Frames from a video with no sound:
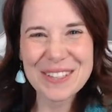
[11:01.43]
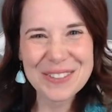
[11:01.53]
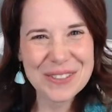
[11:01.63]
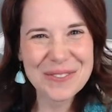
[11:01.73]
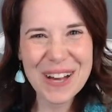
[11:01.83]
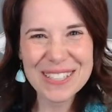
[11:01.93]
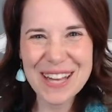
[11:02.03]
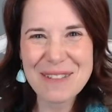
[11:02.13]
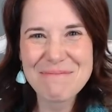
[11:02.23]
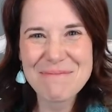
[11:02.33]
you so much,
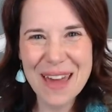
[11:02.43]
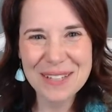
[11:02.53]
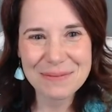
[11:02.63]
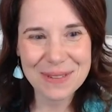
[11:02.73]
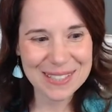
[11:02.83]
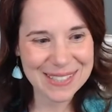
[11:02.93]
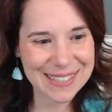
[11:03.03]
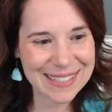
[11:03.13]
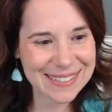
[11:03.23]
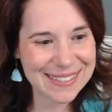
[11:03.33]
and many
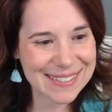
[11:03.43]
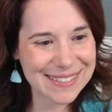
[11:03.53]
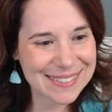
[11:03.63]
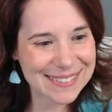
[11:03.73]
blessings.